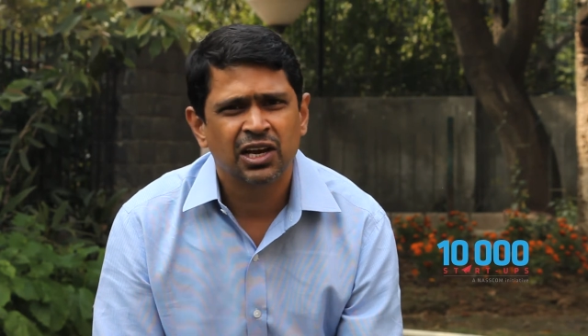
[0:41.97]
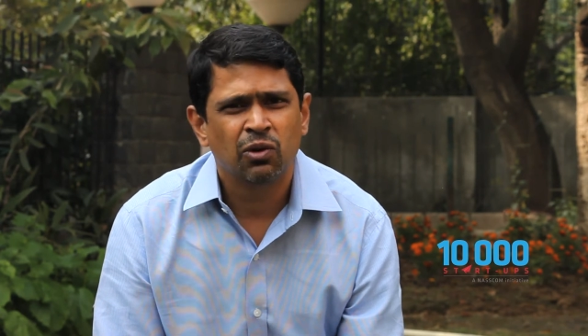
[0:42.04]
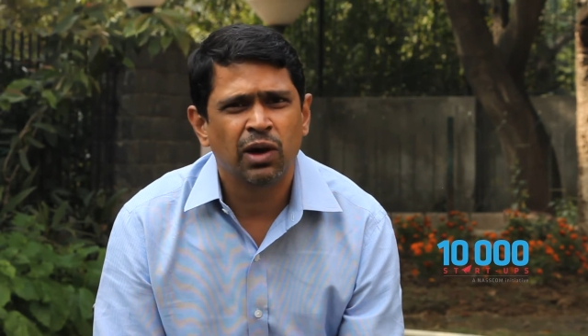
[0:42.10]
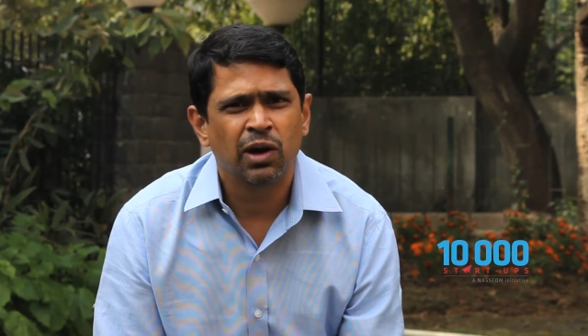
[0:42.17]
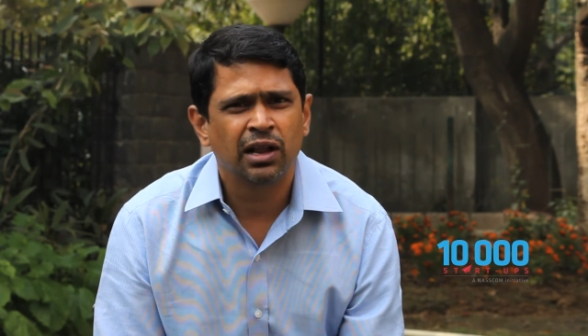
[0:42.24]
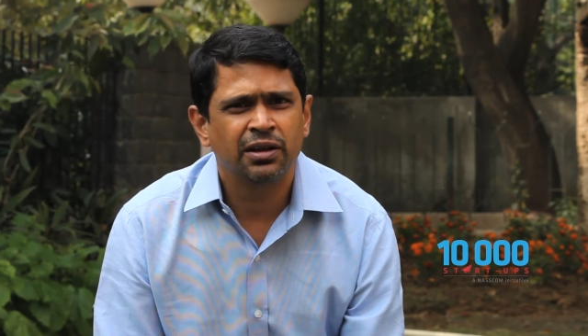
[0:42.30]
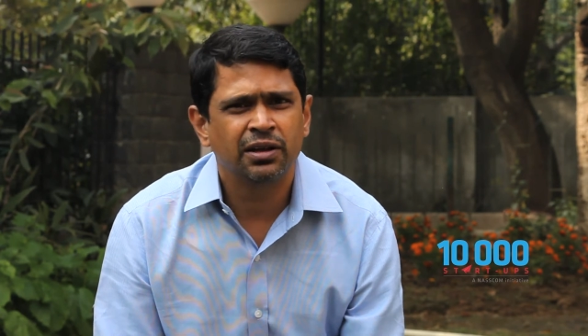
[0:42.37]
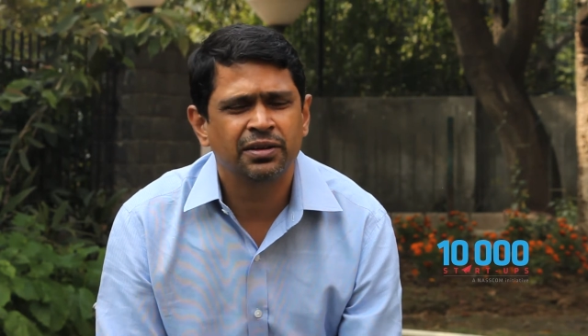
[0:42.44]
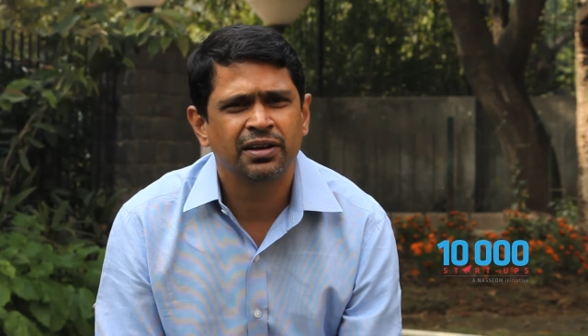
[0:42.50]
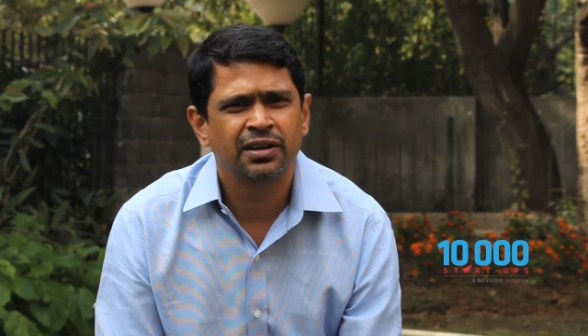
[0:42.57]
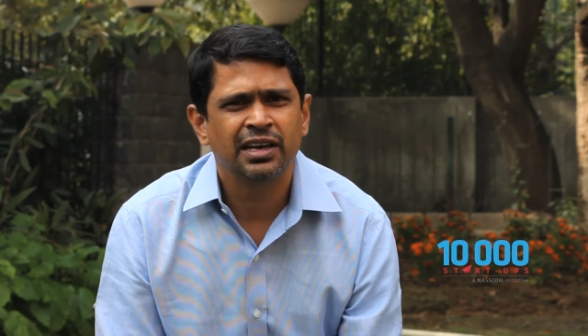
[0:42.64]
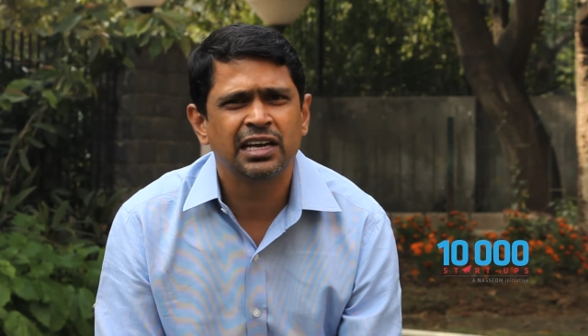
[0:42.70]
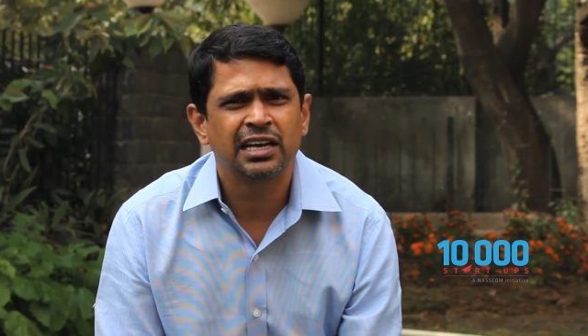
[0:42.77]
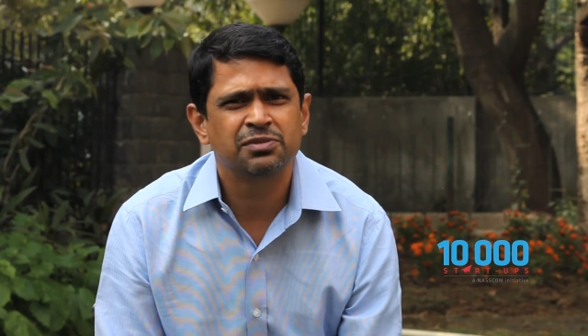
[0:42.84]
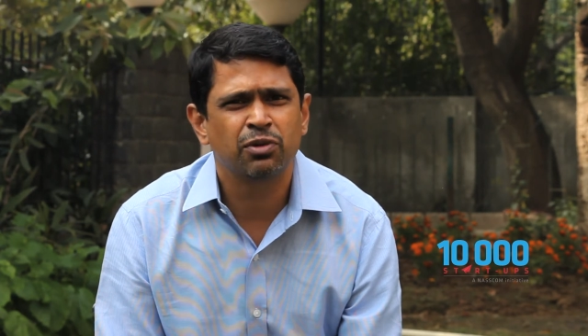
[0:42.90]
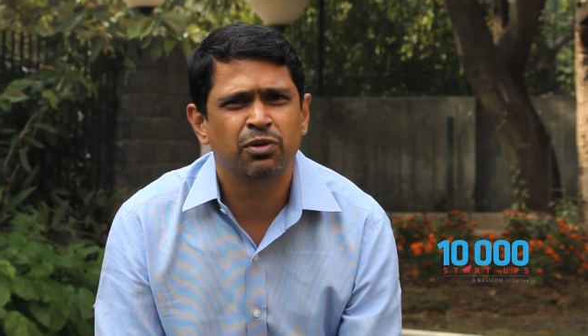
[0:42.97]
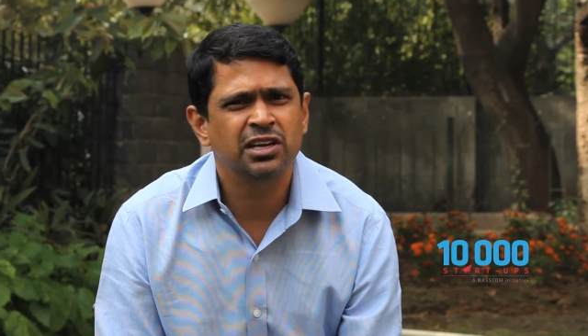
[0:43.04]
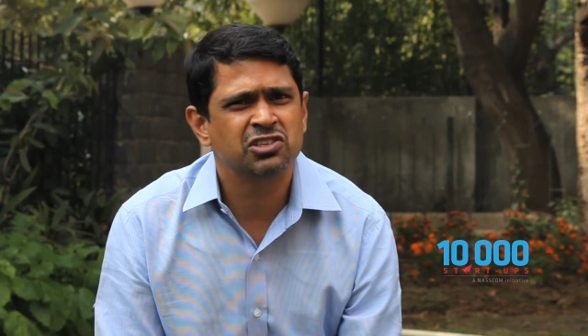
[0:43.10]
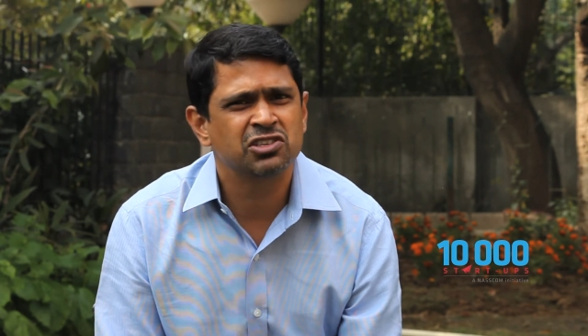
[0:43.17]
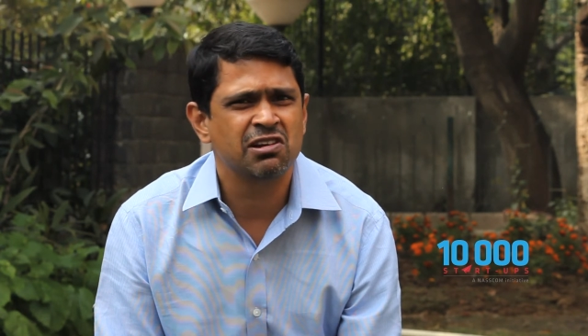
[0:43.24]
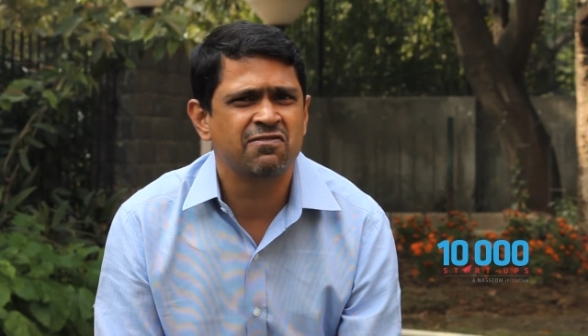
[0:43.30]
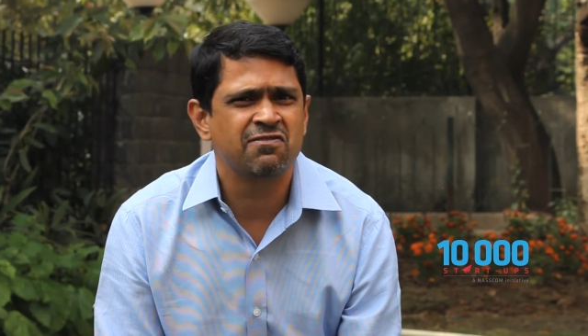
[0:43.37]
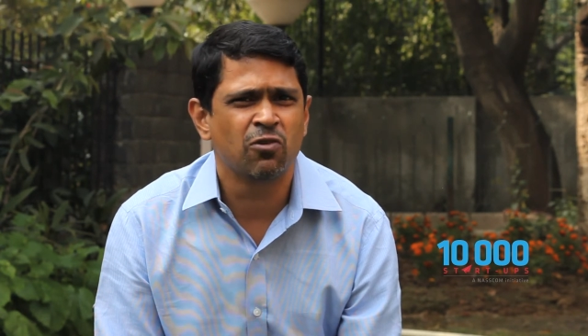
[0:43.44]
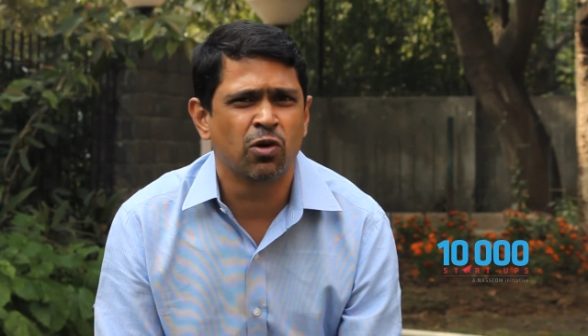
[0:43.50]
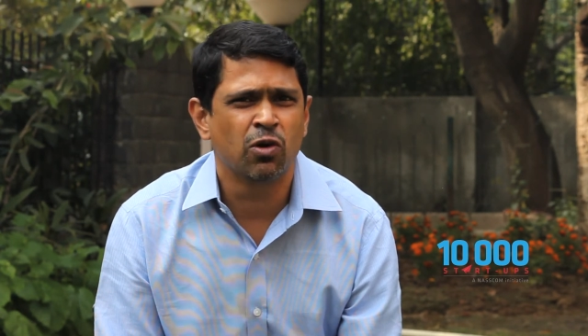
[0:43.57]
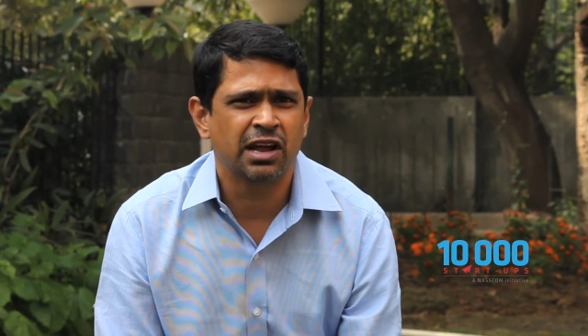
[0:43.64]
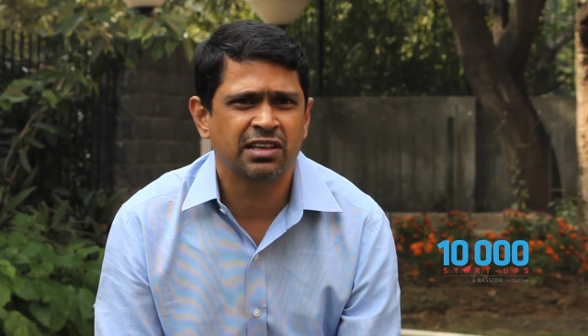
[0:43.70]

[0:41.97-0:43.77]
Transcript: Well, it's pretty straightforward.